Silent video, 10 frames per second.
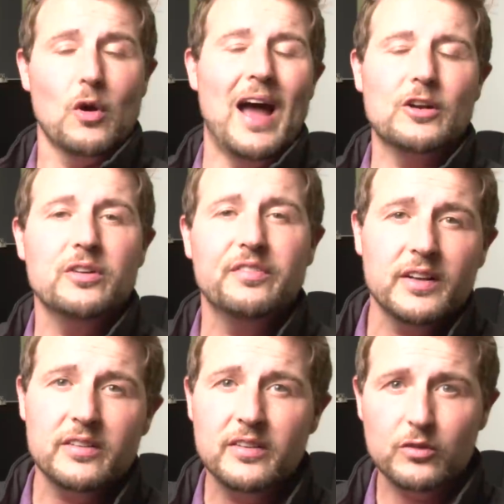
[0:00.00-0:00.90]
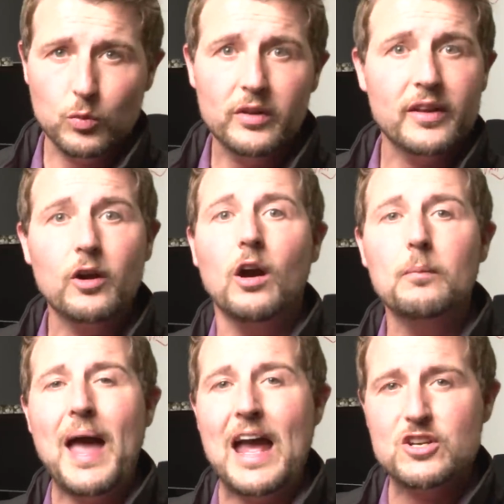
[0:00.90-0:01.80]
So how do you fix this? Well, there
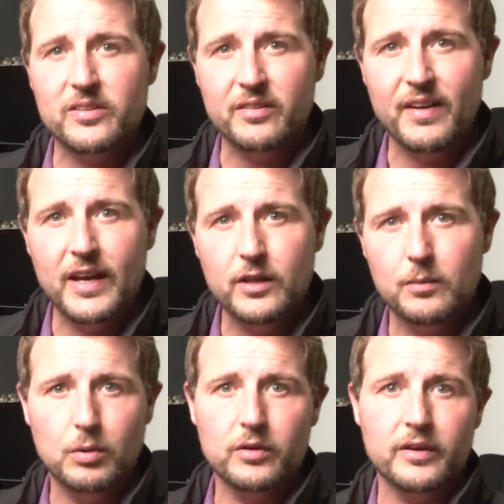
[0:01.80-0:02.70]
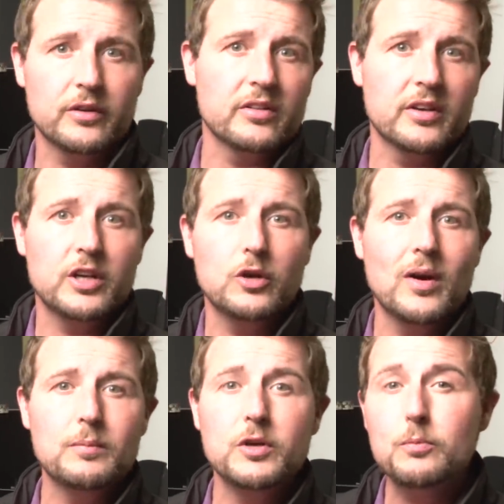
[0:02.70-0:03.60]
are patches patches available. There's a
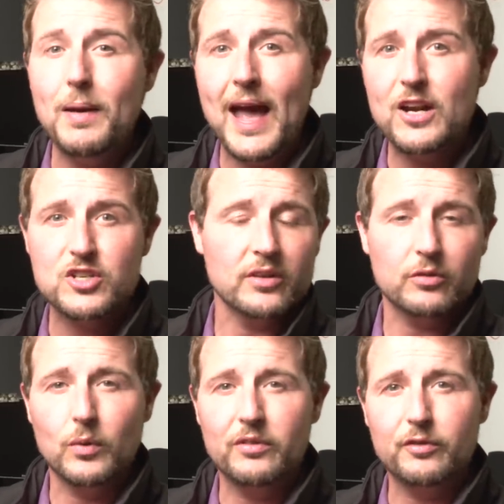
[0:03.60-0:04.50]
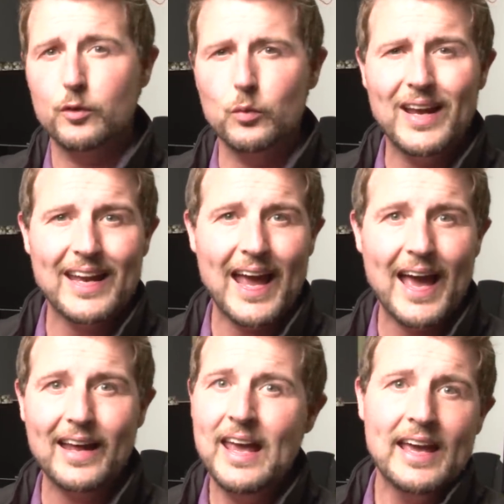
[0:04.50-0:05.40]
QEMU patch, there's ones for Red
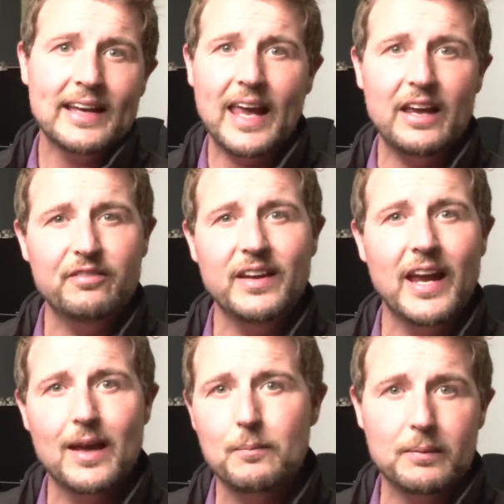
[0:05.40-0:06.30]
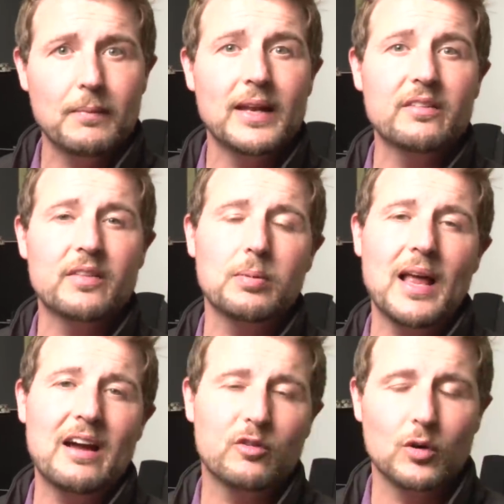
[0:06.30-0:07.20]
Hat, KVM, and many of the
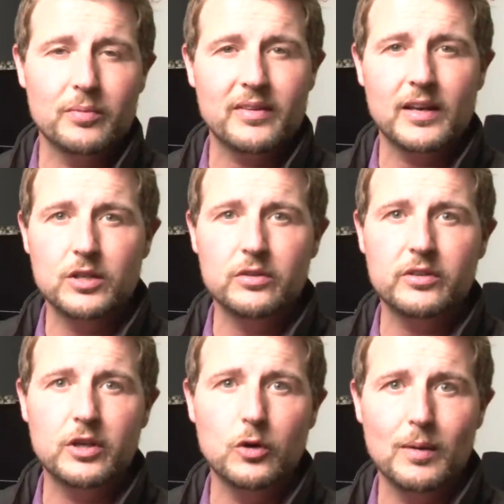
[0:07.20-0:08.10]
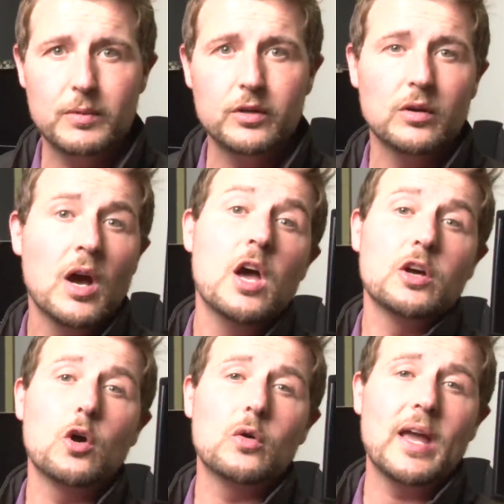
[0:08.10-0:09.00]
platforms that use QEMU.
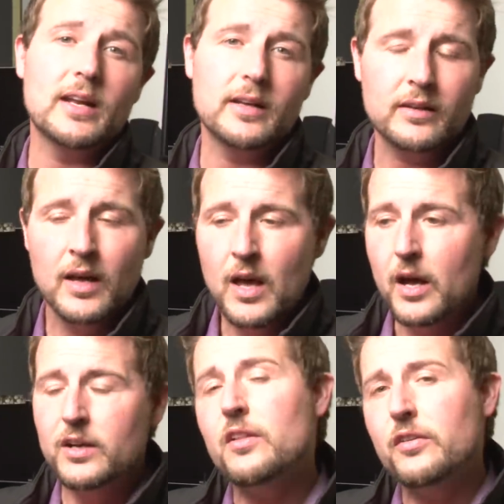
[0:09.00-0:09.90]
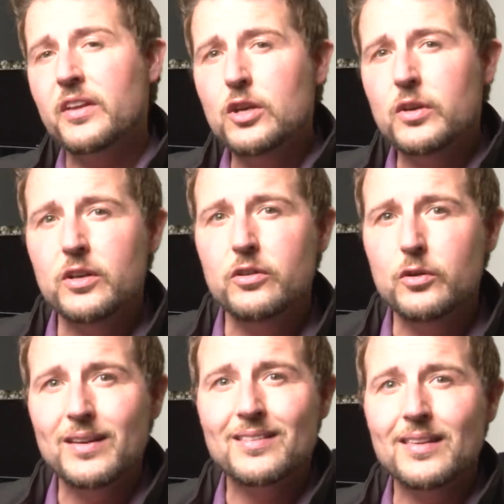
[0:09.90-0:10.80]
Go get it. Another thing you can
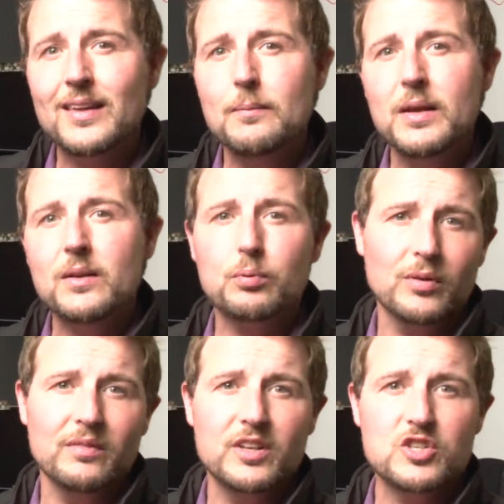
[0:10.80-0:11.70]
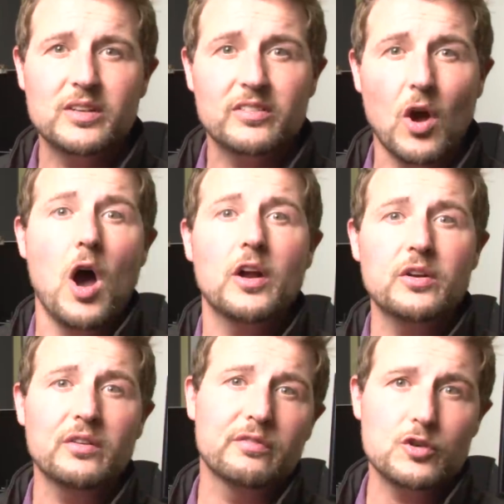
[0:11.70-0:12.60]
do is limit privileges on
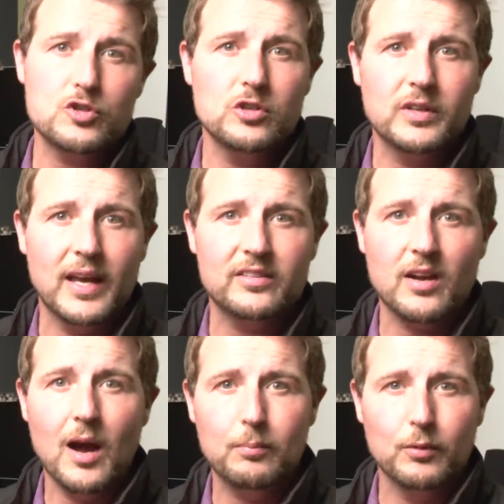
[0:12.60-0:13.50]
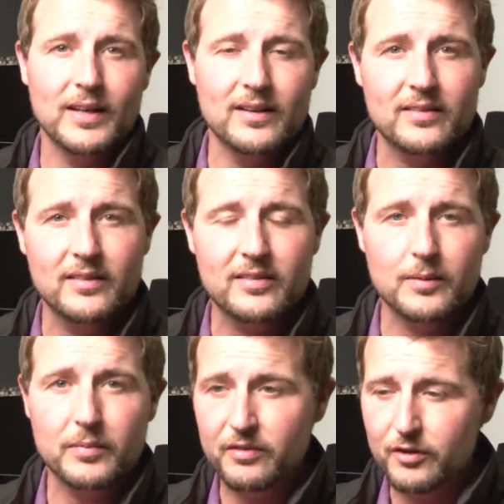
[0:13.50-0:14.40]
your virtual guest operating
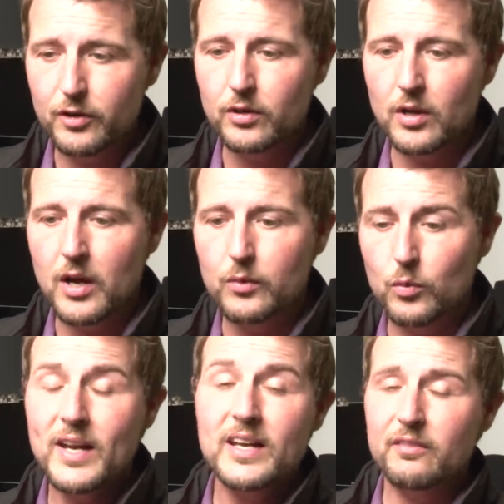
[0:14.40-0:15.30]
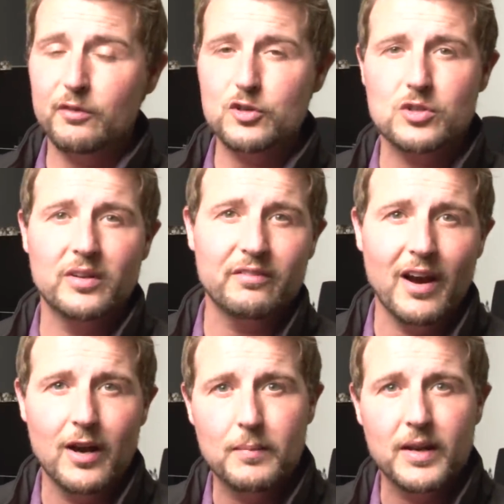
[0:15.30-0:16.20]
systems. If you're uh, running a virtual
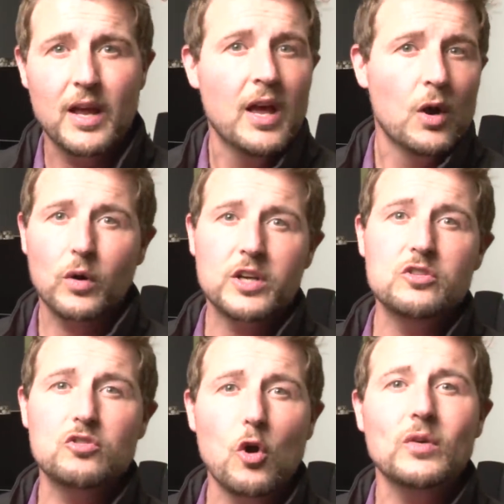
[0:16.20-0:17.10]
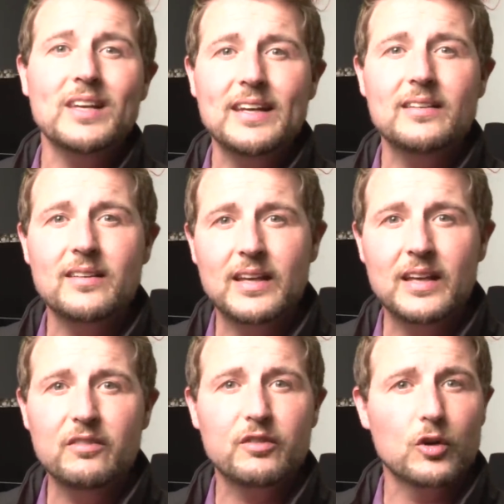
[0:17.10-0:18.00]
environment where you don't need to
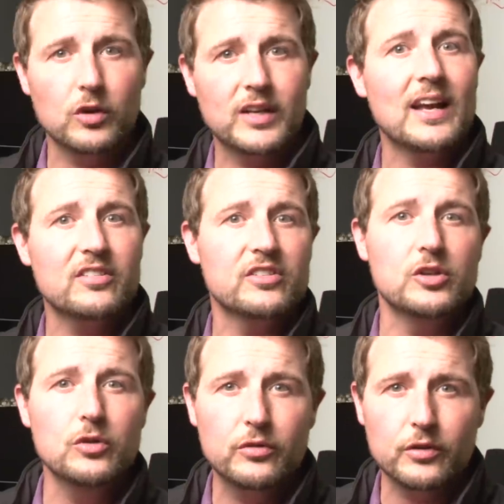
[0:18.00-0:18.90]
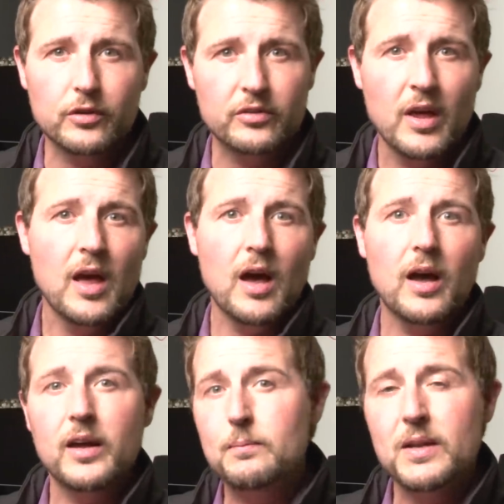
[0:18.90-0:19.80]
give your guest users
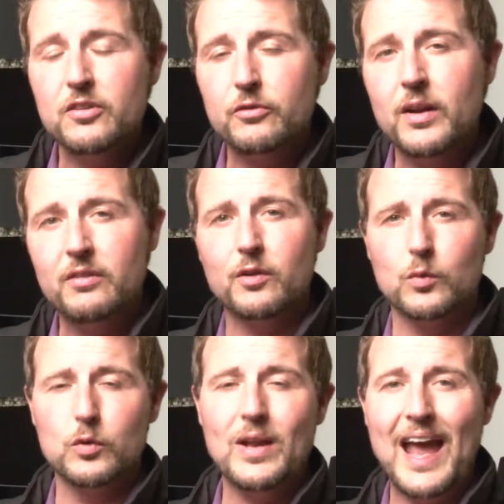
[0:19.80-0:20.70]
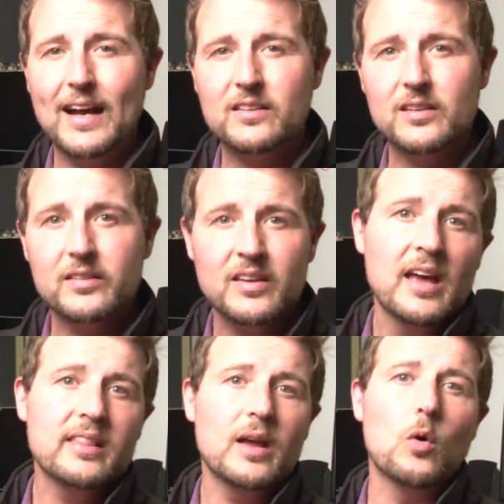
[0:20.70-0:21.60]
uh, administrative or root access,
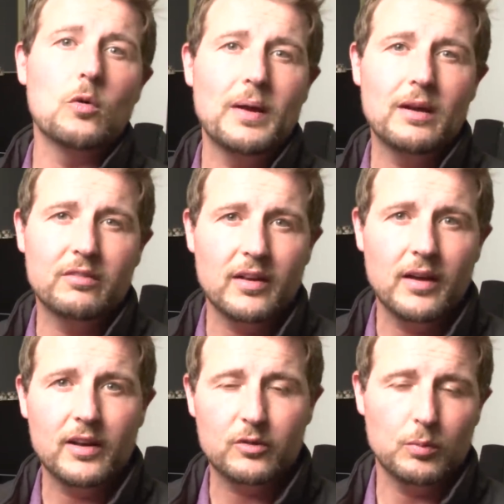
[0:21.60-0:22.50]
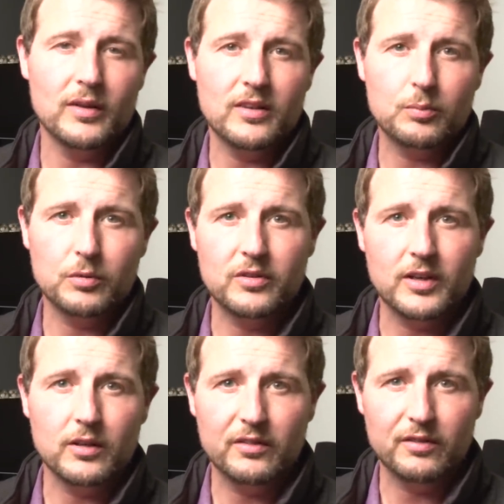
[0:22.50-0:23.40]
they won't be able to exploit this particular